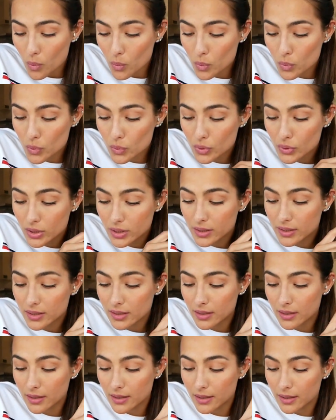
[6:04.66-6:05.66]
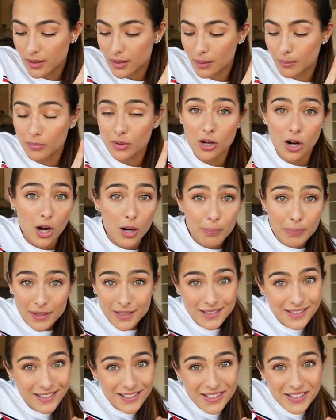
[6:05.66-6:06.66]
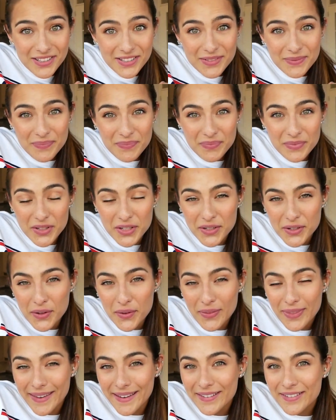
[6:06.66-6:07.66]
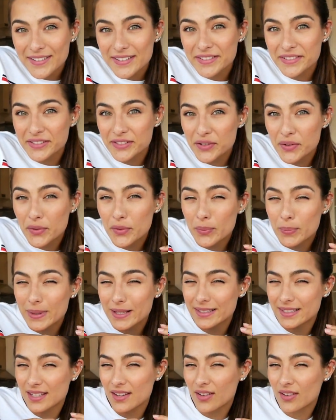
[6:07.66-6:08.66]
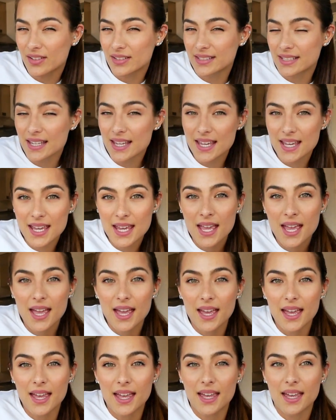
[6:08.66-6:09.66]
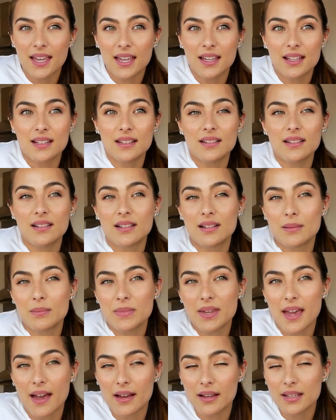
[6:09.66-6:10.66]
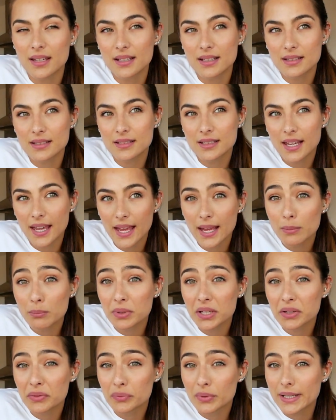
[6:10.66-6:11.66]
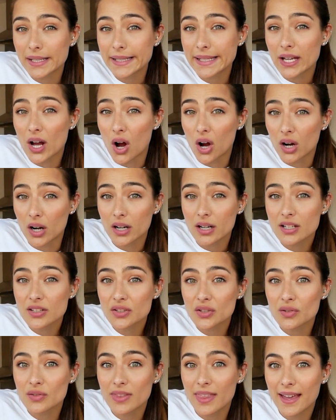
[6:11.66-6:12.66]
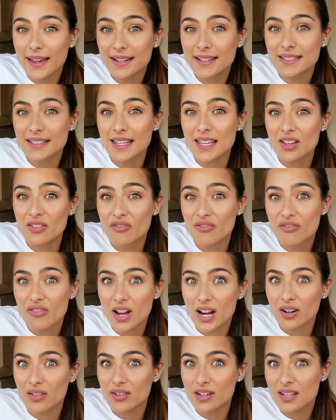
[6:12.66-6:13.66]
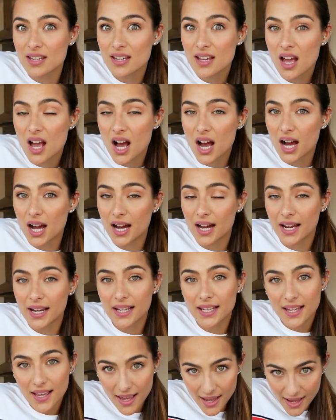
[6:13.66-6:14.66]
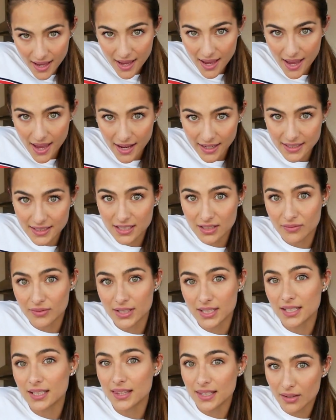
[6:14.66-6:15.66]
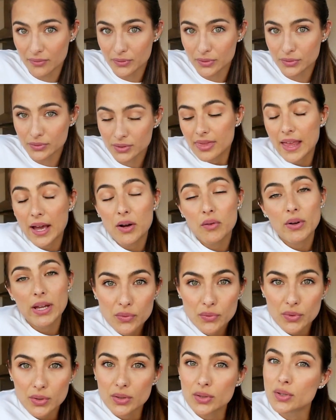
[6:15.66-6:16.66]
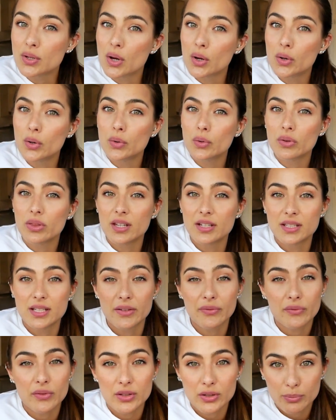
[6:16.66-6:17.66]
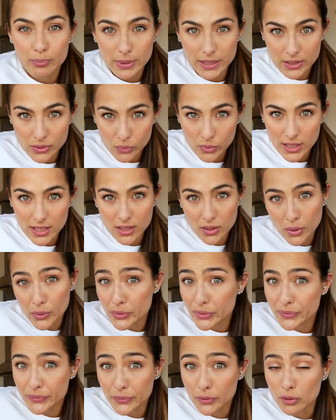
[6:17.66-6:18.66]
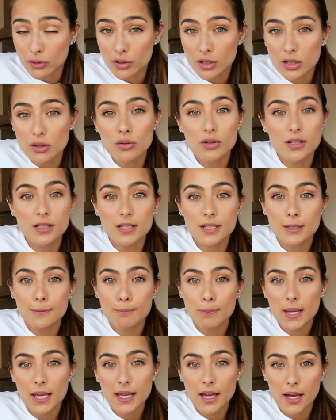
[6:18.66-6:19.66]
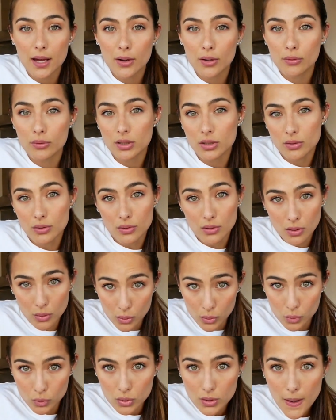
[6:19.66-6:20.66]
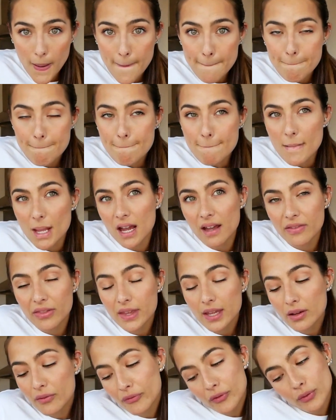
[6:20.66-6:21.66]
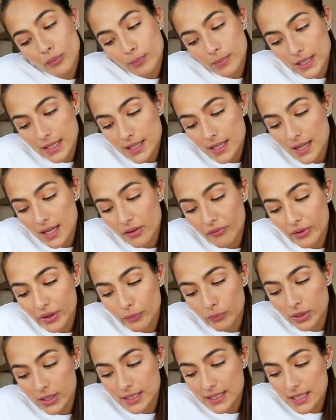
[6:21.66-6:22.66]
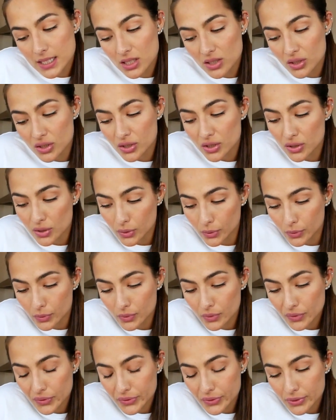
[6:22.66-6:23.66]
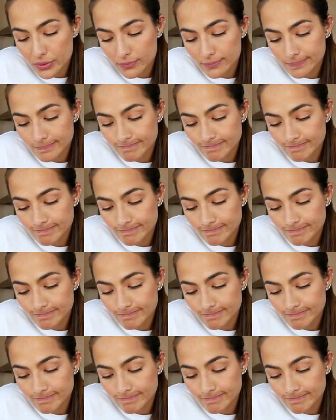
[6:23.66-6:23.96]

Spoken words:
or carpenters, you know, they are so busy all day, and yeah, it can be really hard. So that is a very high activity level. Now, to know the difference between those 4, you can just pick out your own. I think for me, if I would need to choose,